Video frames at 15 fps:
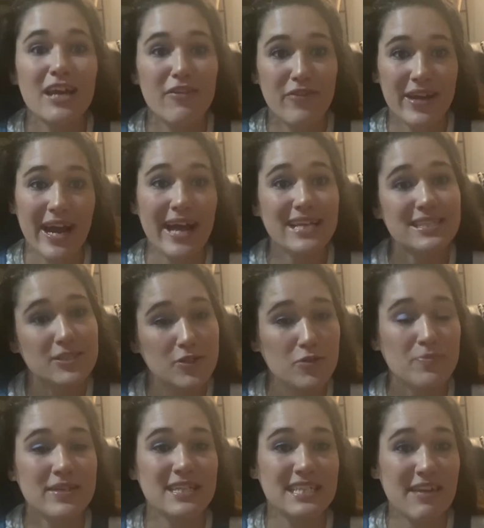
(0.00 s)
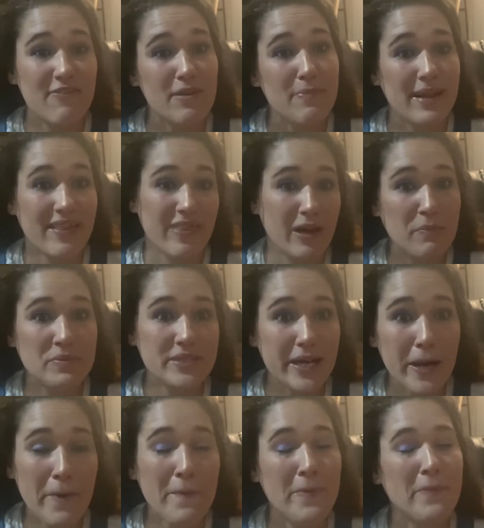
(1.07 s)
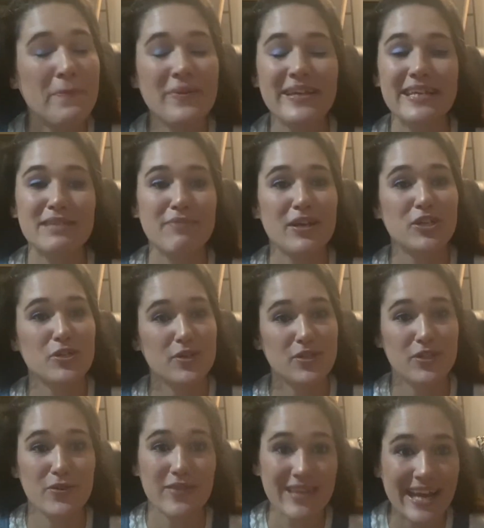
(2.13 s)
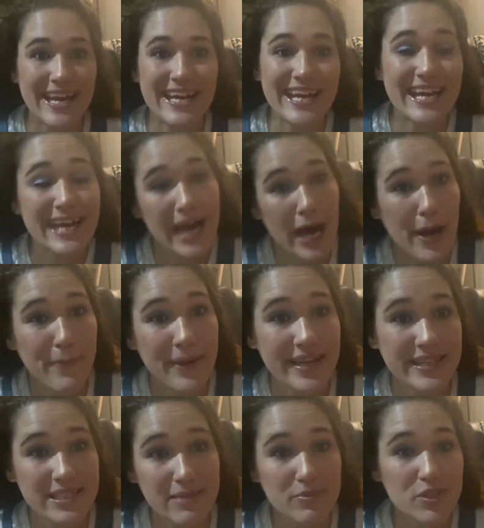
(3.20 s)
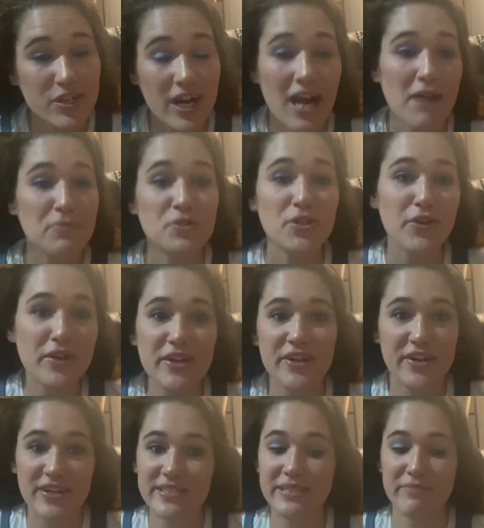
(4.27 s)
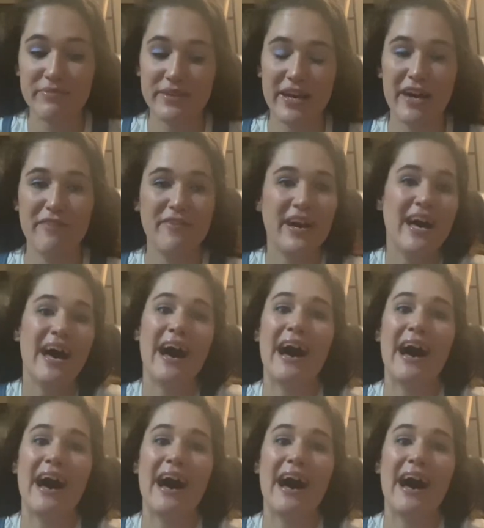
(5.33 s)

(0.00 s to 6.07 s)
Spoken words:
If you guys do, please give it a big thumbs up. Please make sure to like, comment, and subscribe. Show your girl some love.